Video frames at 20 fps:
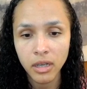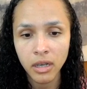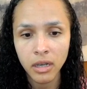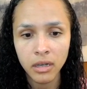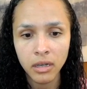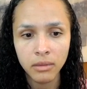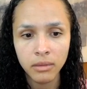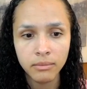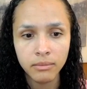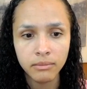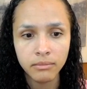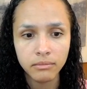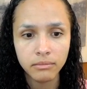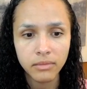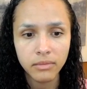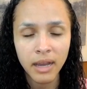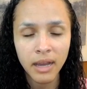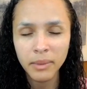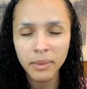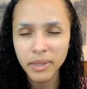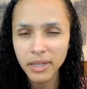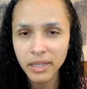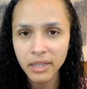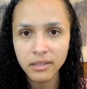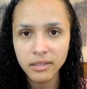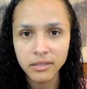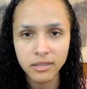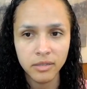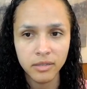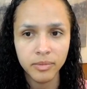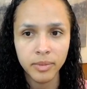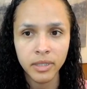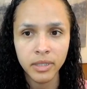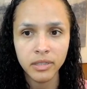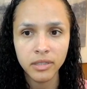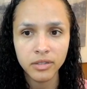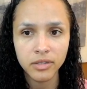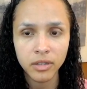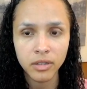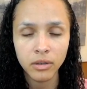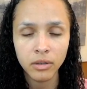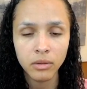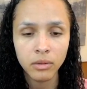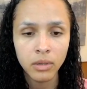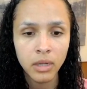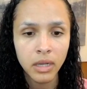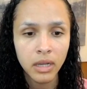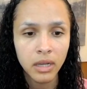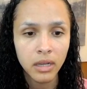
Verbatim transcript: Um, I'm an ESTP, so